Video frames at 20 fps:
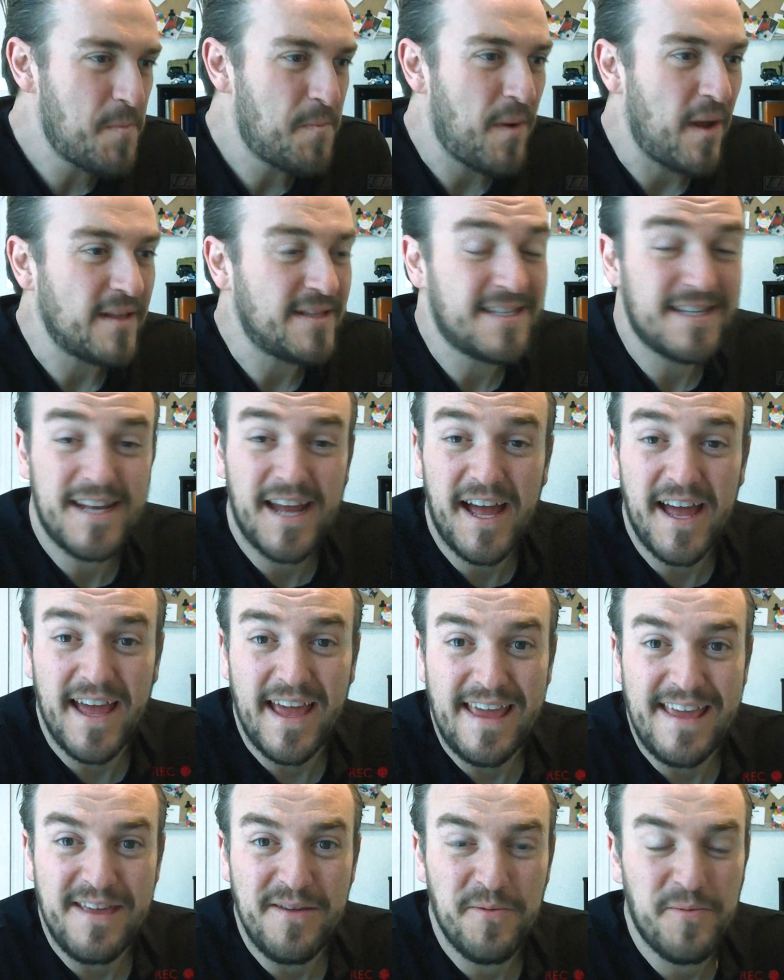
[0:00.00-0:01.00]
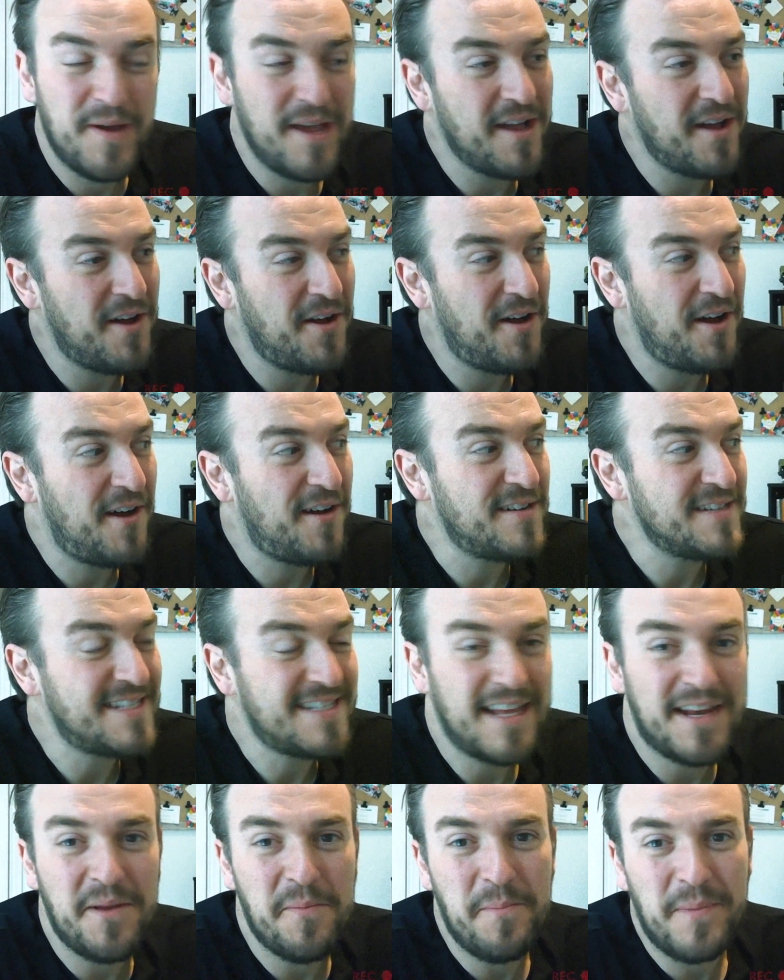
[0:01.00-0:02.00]
But today we are
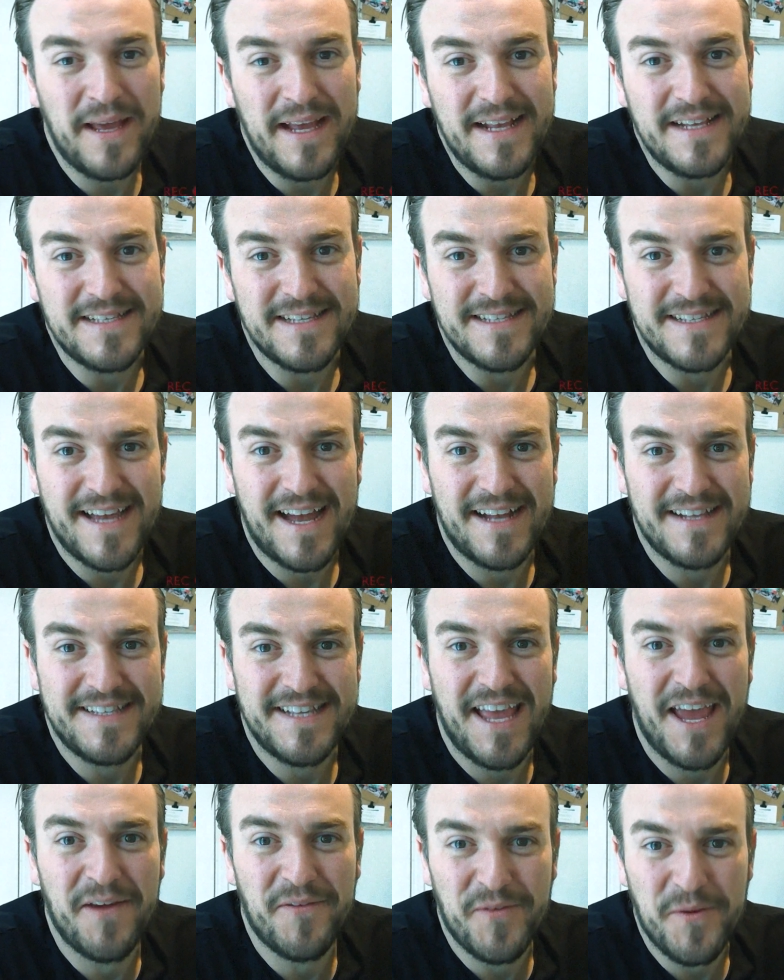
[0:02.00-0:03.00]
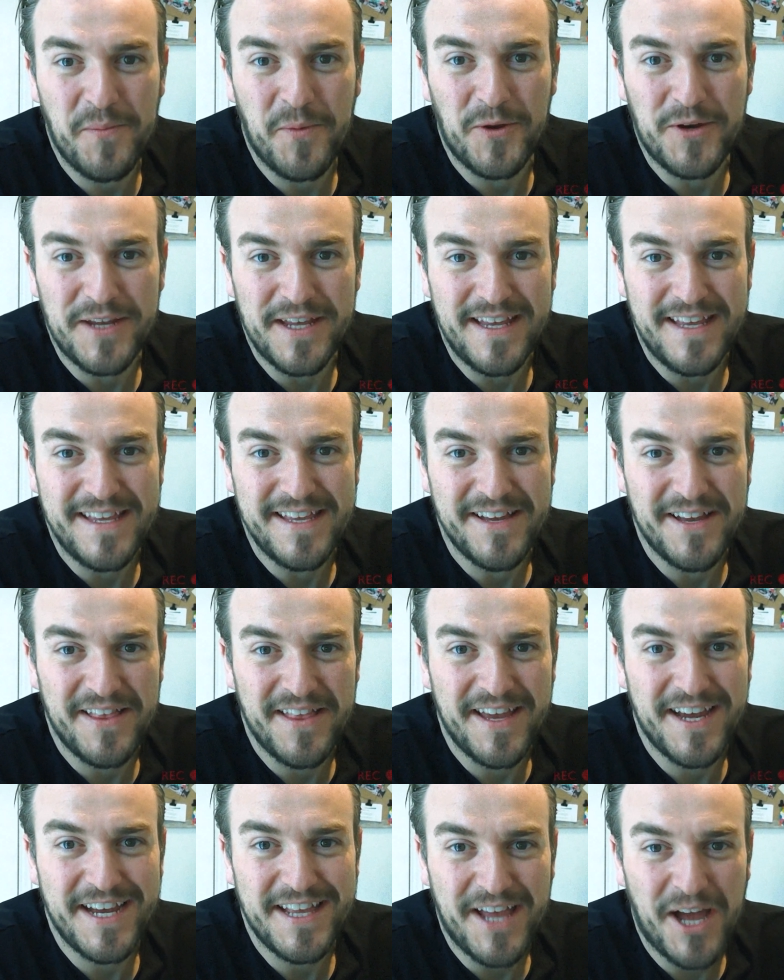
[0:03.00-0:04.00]
sending pizzas out to everybody,
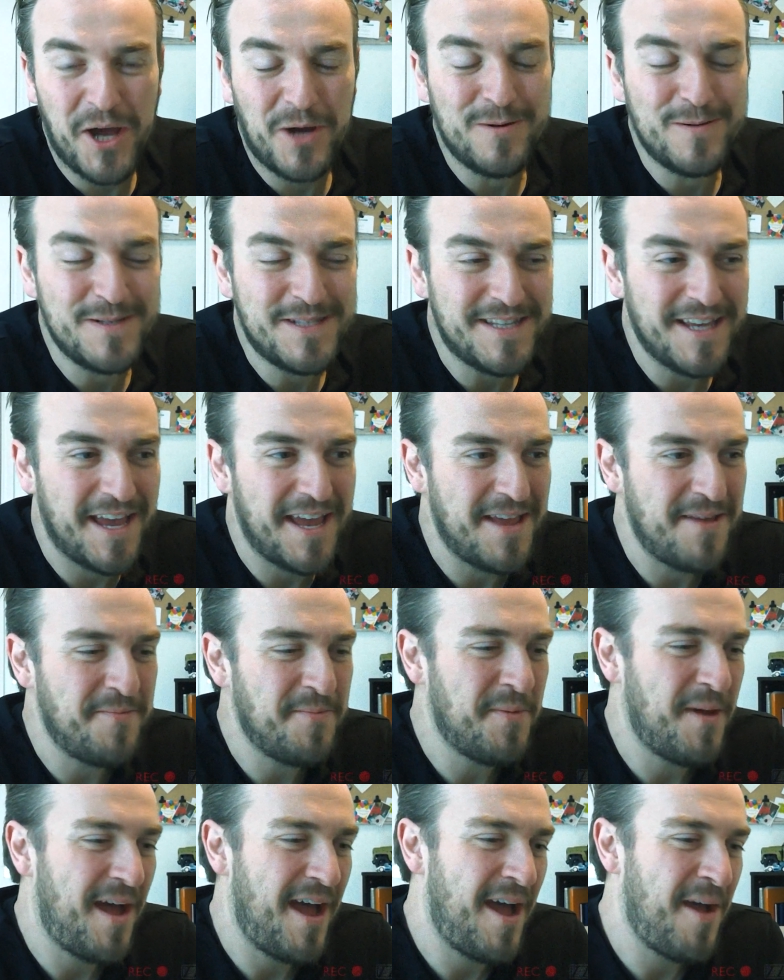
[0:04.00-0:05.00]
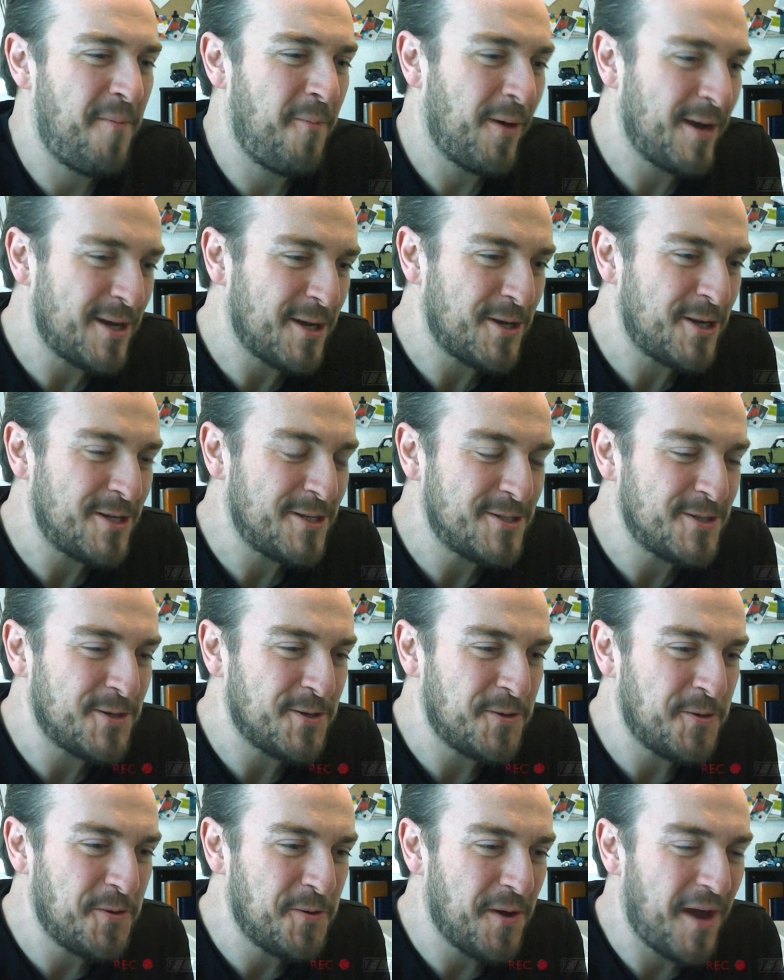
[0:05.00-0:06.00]
the whole team, and we're going to
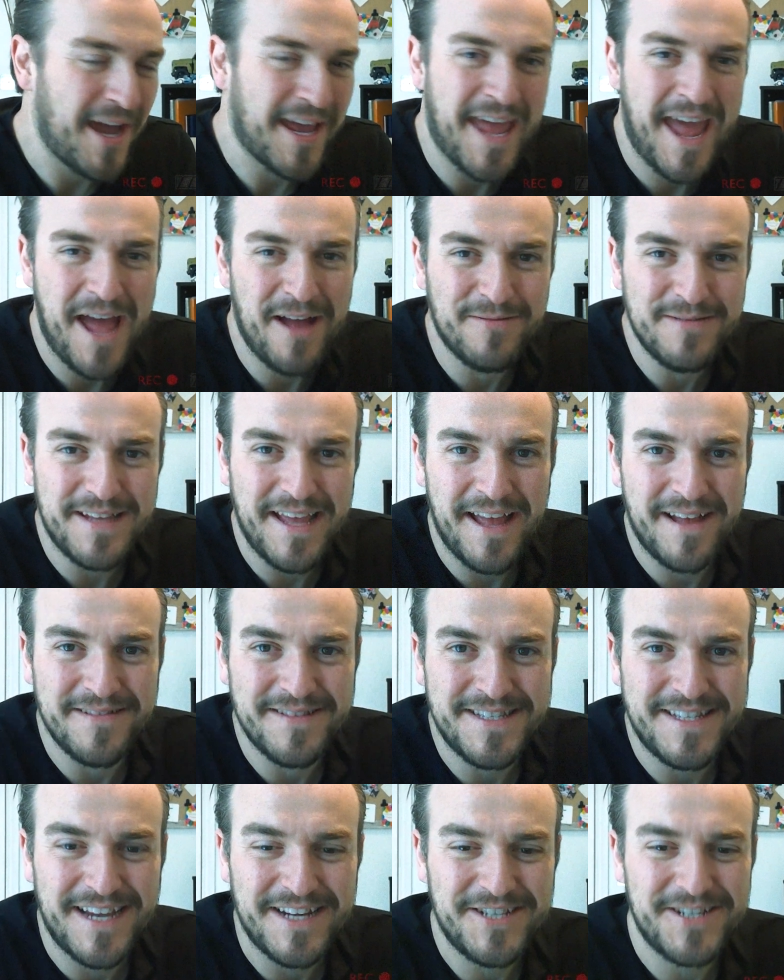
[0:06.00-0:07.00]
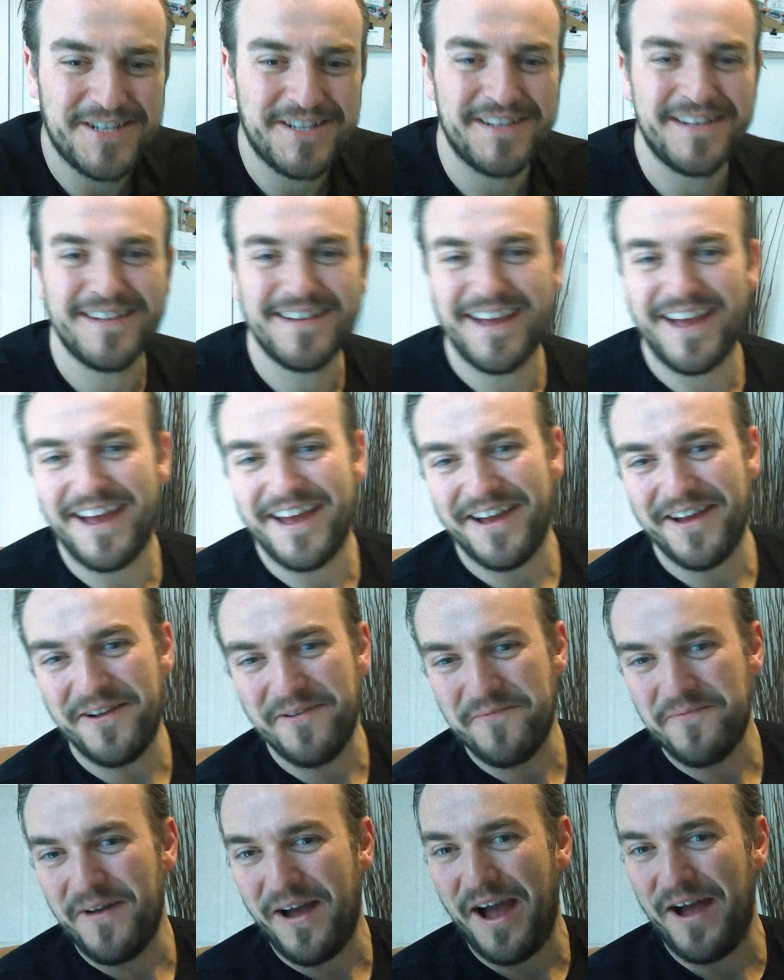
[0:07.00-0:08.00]
do a countdown session
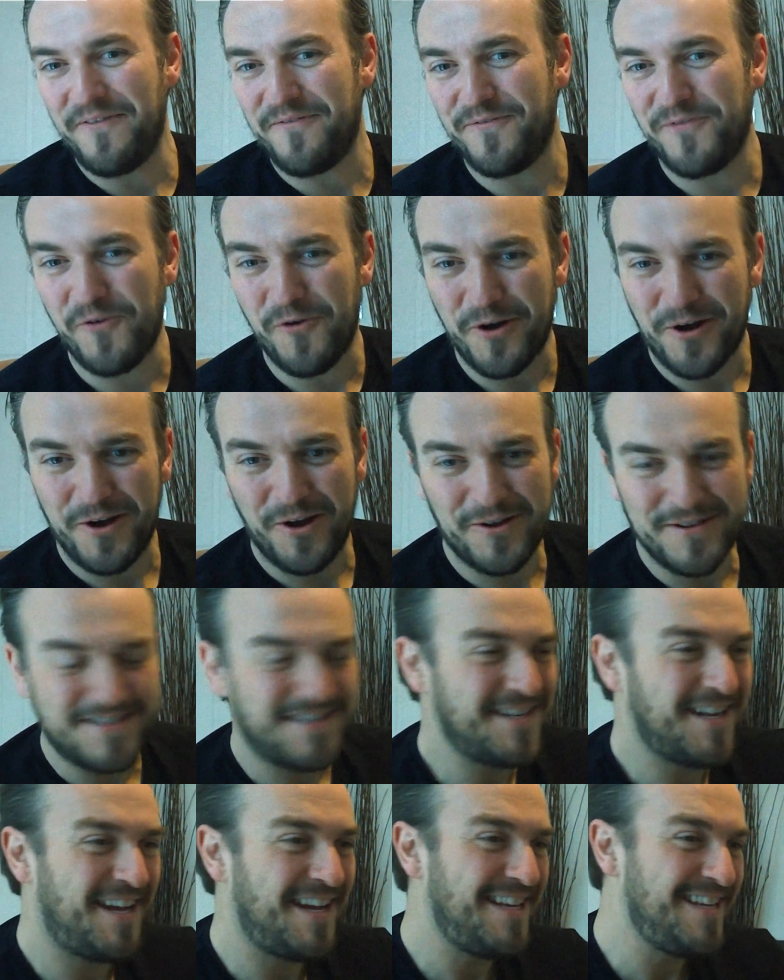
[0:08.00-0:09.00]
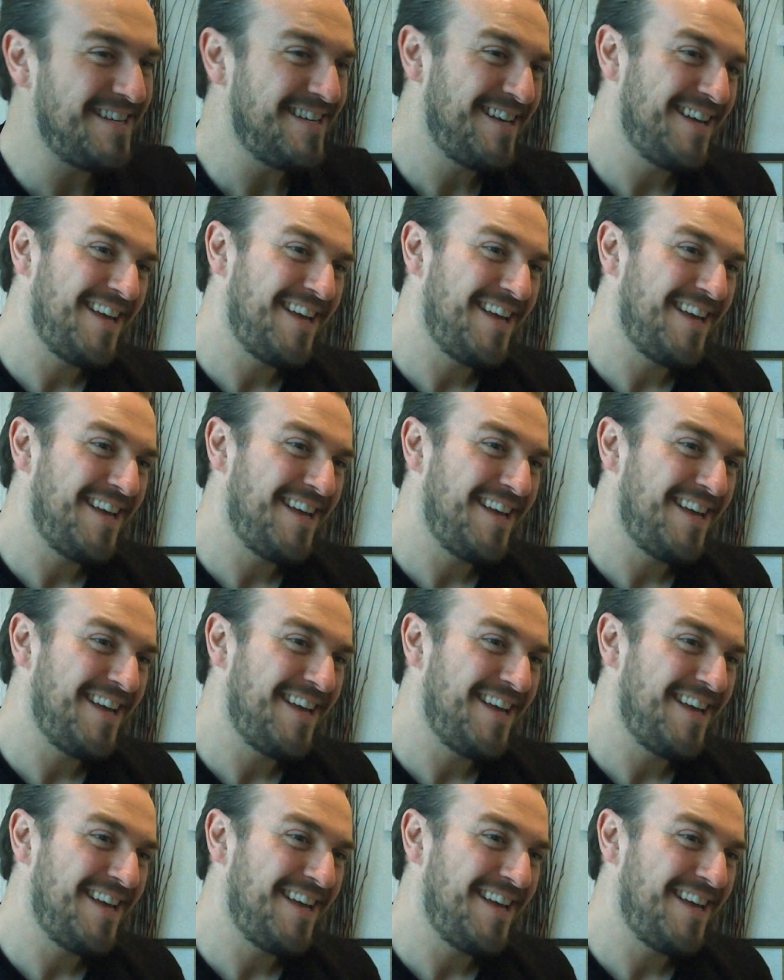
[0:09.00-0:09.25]
at 4 o'clock today.